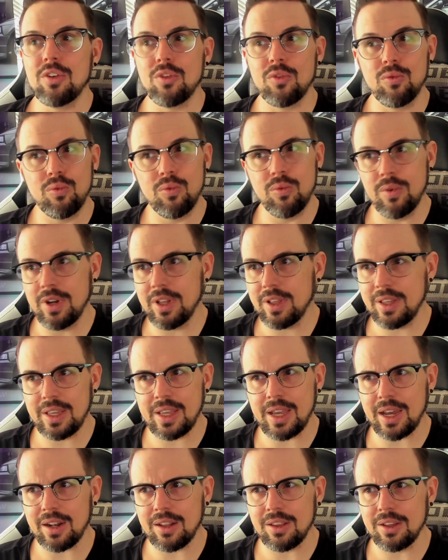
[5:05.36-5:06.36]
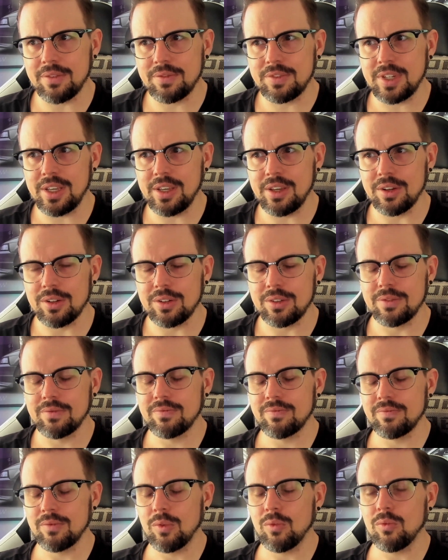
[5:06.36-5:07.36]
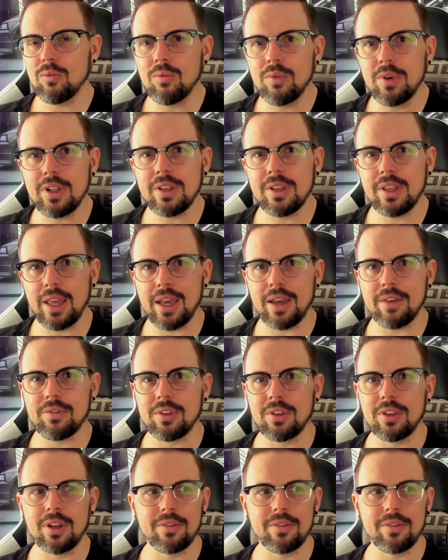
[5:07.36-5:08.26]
You really gotta love teal. Really have to